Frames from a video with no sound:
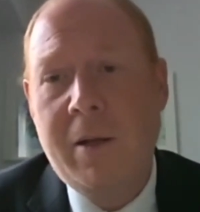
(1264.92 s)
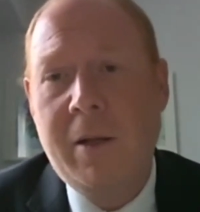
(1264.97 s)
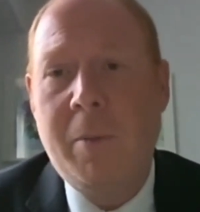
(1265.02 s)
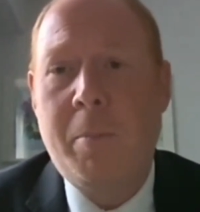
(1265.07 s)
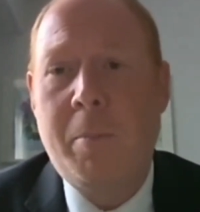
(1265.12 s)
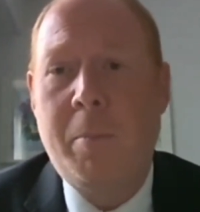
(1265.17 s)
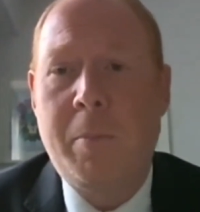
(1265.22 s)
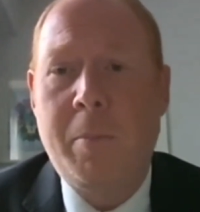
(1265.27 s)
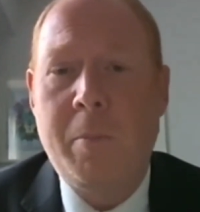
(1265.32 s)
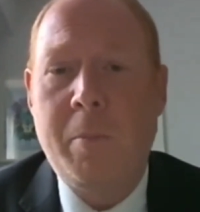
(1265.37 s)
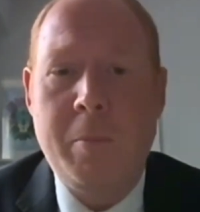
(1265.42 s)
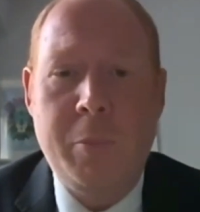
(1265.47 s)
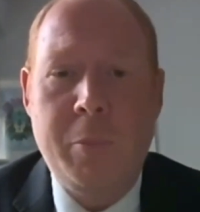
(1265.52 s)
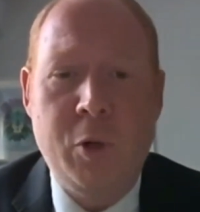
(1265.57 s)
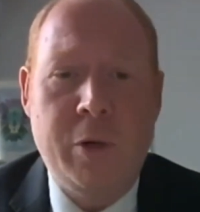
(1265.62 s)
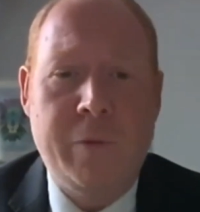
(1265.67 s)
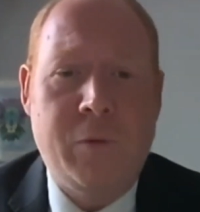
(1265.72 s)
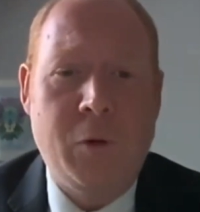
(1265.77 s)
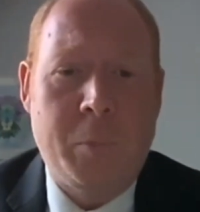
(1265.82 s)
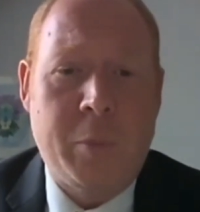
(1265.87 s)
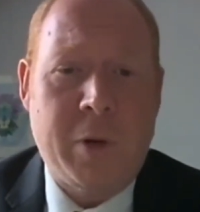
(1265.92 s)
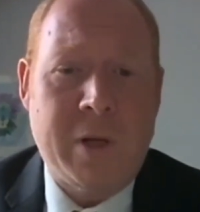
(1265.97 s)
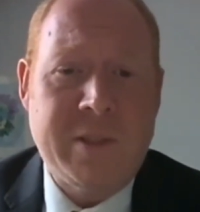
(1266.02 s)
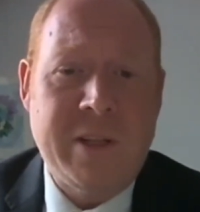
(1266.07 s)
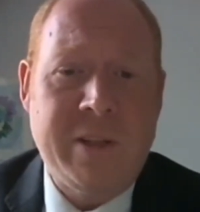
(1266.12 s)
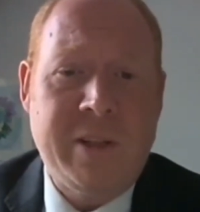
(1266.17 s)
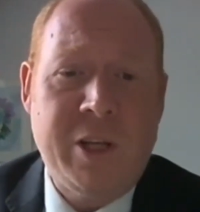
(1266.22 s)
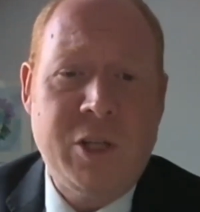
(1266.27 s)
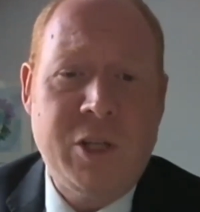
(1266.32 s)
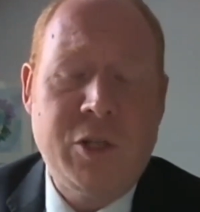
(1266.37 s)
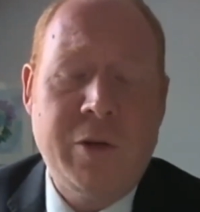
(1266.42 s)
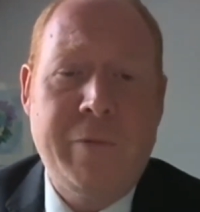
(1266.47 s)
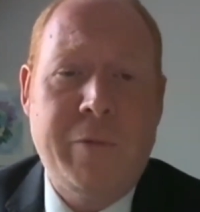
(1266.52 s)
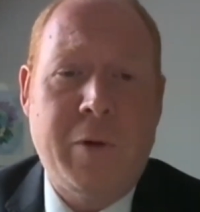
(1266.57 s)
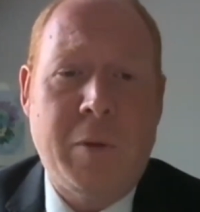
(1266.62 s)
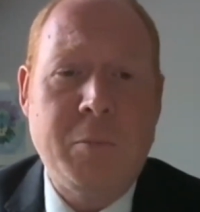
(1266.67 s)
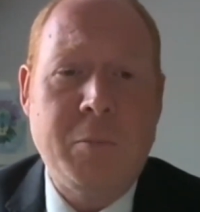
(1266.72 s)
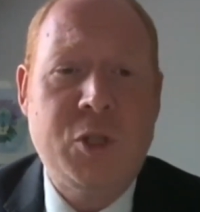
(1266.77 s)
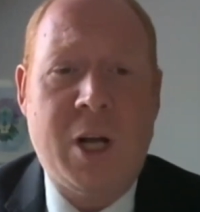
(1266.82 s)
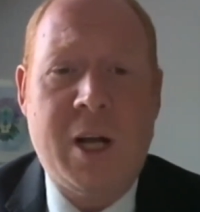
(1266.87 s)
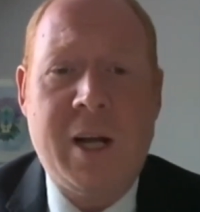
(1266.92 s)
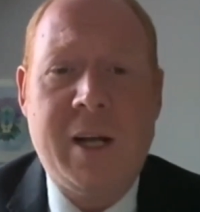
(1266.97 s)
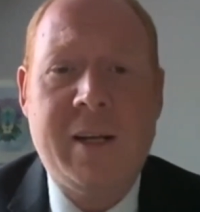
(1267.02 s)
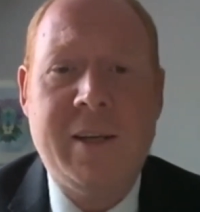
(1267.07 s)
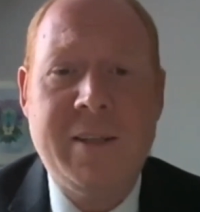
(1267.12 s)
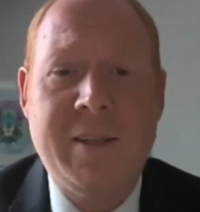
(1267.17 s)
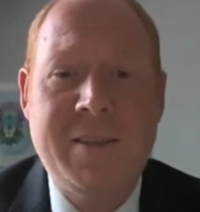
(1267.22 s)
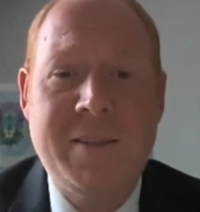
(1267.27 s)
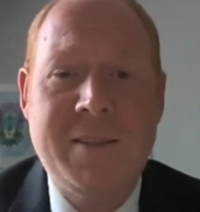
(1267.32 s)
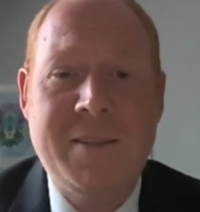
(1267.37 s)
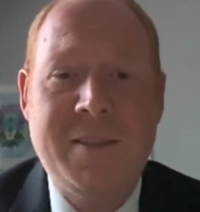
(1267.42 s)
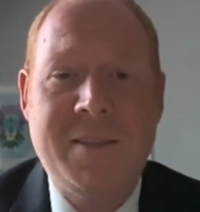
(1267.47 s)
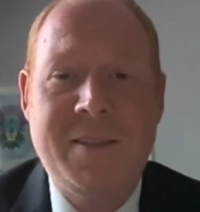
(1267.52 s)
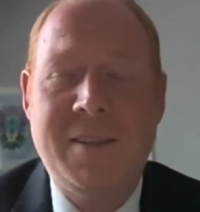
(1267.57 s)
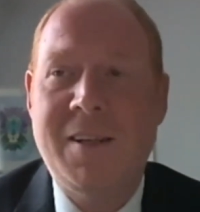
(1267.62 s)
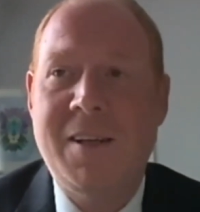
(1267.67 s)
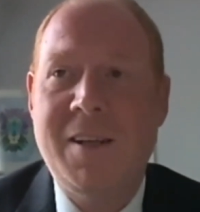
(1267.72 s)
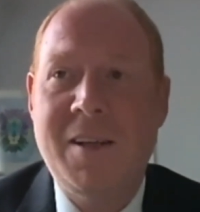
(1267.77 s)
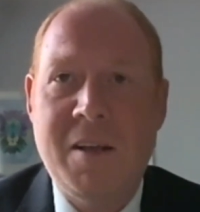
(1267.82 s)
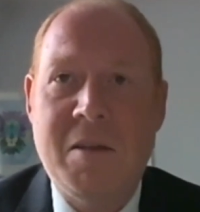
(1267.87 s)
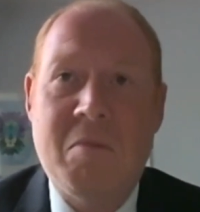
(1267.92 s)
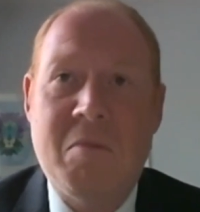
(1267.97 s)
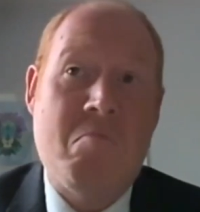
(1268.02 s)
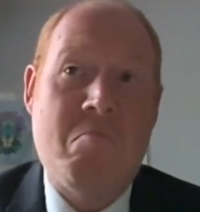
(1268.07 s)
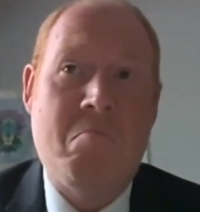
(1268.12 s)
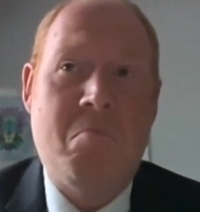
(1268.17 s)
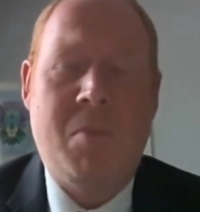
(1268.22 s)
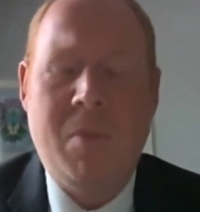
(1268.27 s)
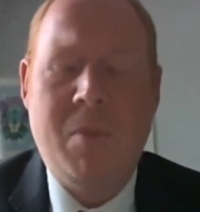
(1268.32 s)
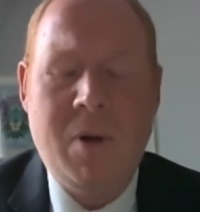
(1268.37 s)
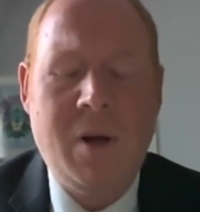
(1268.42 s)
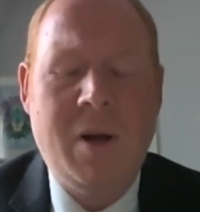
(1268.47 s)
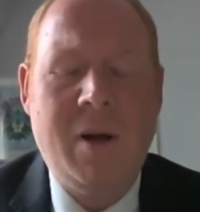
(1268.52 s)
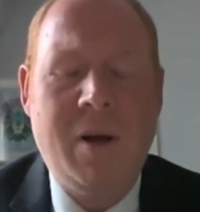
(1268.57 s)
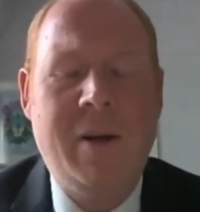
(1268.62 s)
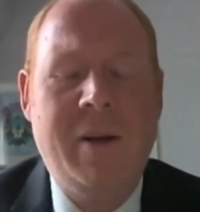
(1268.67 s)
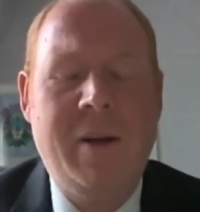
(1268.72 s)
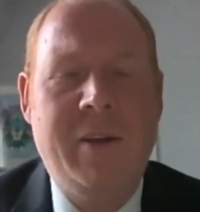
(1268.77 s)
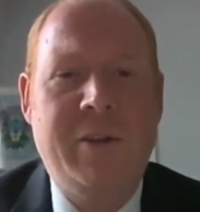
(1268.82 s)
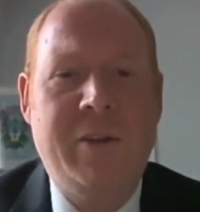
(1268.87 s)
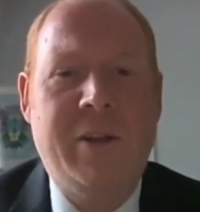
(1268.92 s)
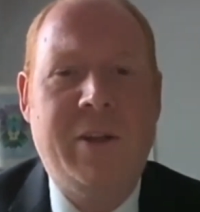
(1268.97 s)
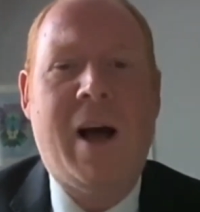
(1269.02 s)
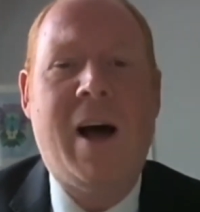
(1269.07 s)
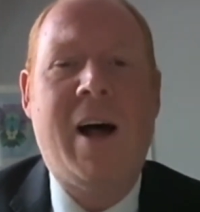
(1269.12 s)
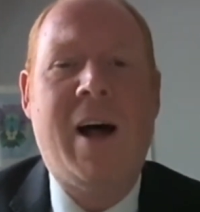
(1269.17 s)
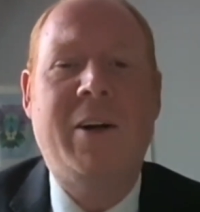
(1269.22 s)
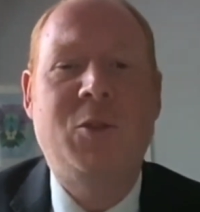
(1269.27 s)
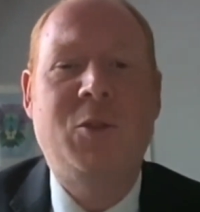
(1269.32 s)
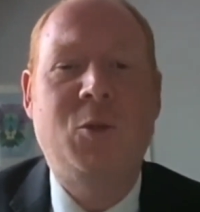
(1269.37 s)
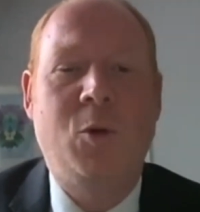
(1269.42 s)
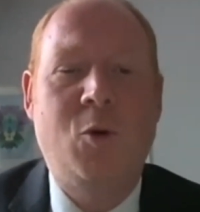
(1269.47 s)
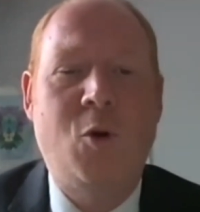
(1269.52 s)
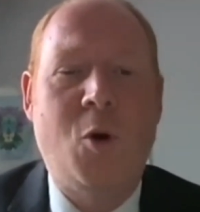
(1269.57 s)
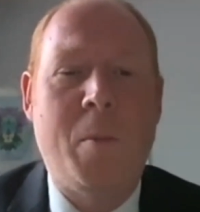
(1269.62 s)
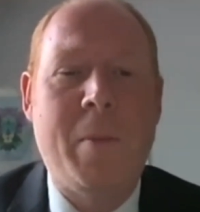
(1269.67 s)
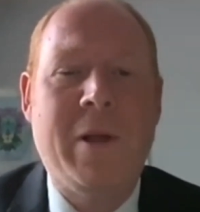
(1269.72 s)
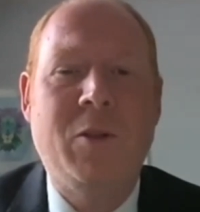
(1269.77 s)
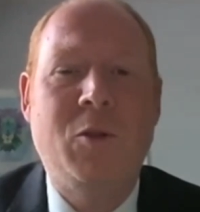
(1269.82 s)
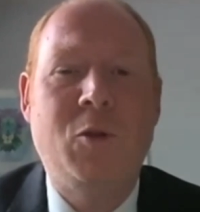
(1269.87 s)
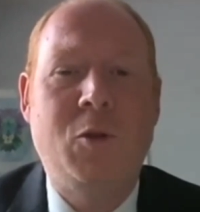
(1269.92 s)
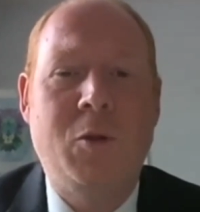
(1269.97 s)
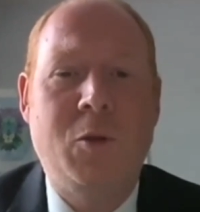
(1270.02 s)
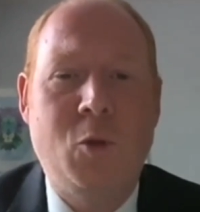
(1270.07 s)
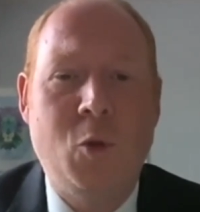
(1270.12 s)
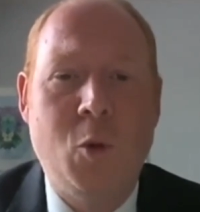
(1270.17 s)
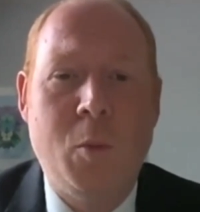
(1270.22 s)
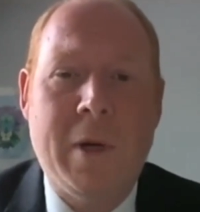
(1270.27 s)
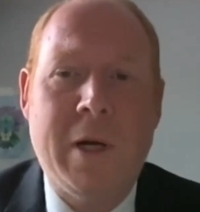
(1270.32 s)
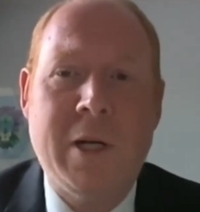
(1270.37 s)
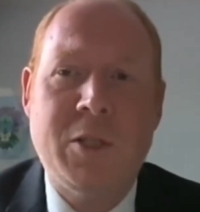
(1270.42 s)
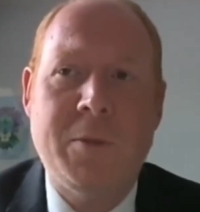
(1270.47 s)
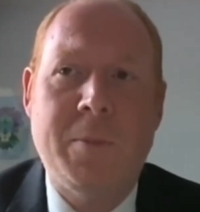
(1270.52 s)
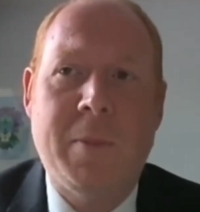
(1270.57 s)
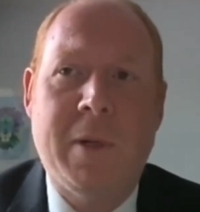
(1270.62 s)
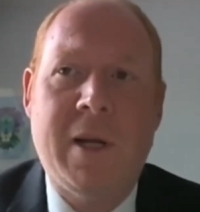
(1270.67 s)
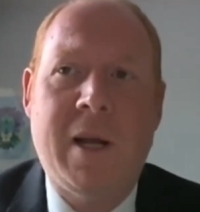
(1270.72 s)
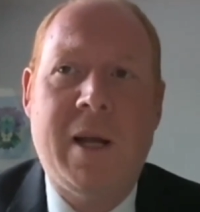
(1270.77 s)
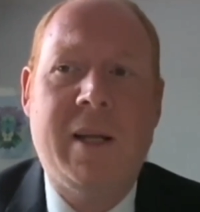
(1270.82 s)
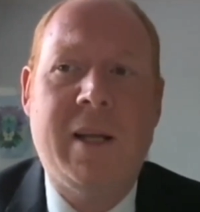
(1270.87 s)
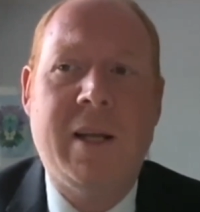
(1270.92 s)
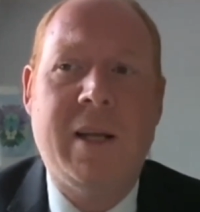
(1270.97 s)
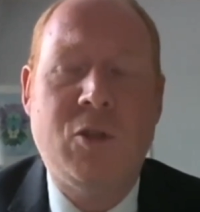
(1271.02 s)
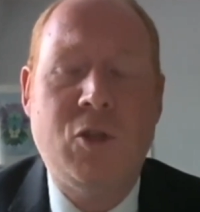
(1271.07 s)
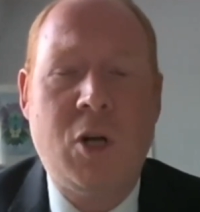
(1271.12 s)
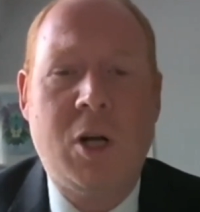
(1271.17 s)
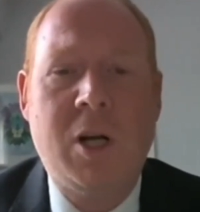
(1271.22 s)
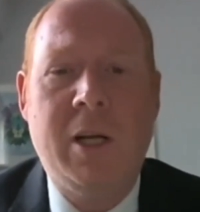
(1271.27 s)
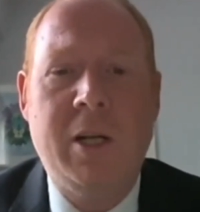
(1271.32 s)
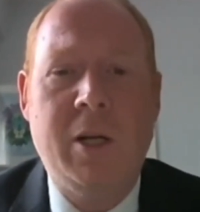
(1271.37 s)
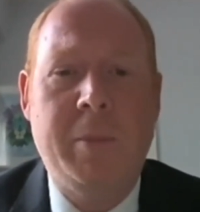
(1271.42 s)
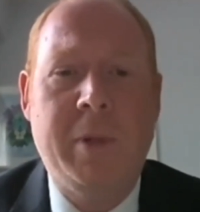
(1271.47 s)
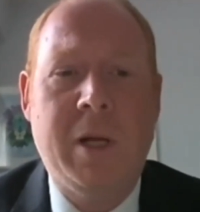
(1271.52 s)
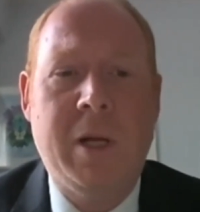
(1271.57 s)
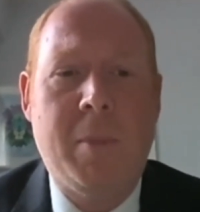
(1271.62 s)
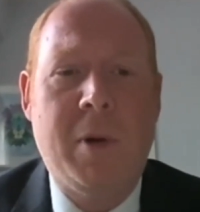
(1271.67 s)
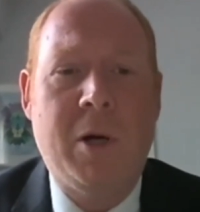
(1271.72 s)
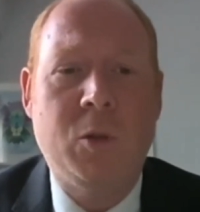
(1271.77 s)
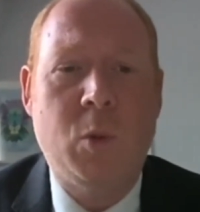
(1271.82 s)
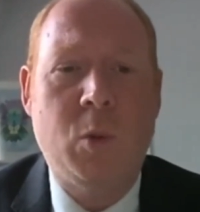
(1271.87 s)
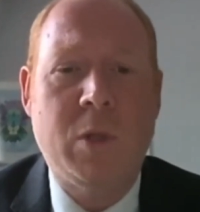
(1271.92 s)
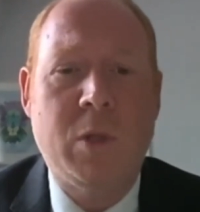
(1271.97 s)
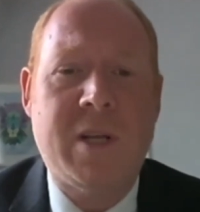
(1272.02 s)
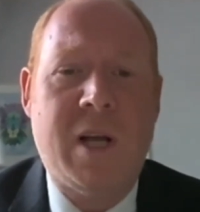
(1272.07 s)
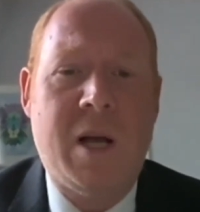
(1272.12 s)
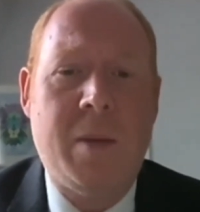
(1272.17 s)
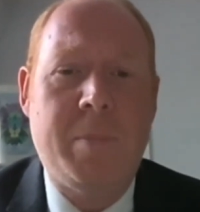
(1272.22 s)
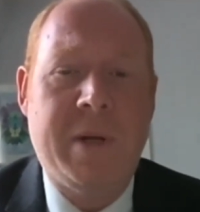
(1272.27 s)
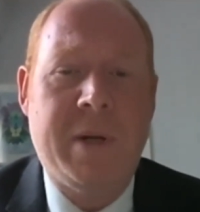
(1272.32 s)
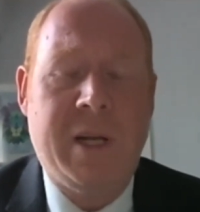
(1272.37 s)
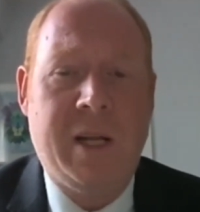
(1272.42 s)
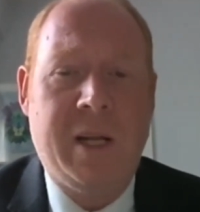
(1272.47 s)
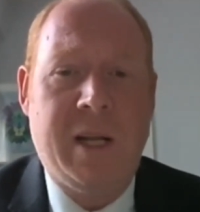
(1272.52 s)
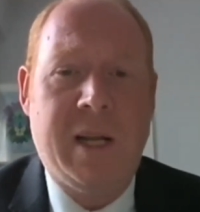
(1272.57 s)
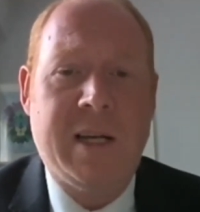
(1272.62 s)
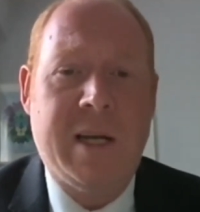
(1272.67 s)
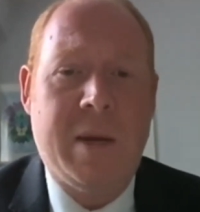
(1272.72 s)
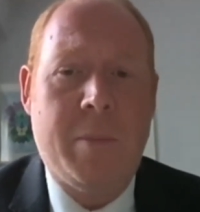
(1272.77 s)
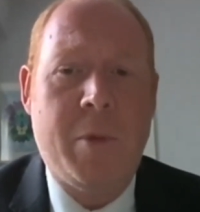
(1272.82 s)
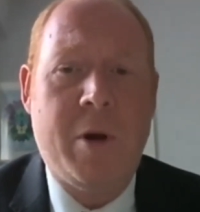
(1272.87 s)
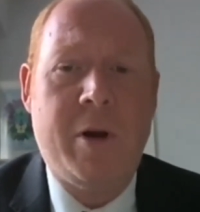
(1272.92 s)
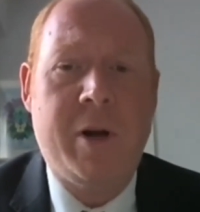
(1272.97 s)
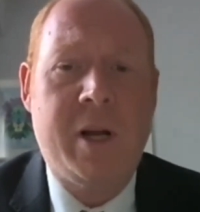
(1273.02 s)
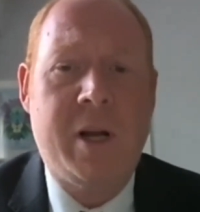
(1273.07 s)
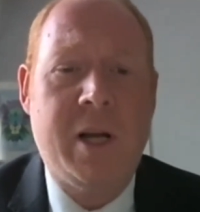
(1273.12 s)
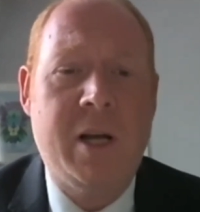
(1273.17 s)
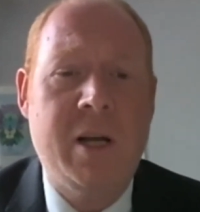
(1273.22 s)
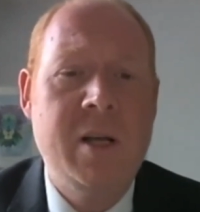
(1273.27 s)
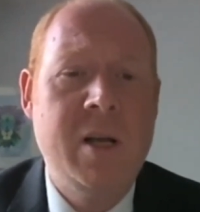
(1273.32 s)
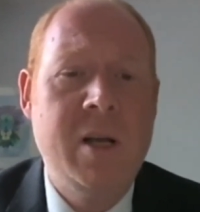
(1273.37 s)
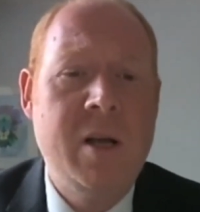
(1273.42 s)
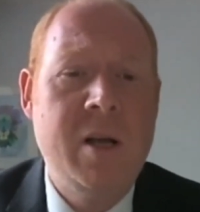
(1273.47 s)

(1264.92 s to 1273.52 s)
the beautiful presentation from Chuck, it's hard to comment too much, but I can talk a little bit about what's happening in Latin America.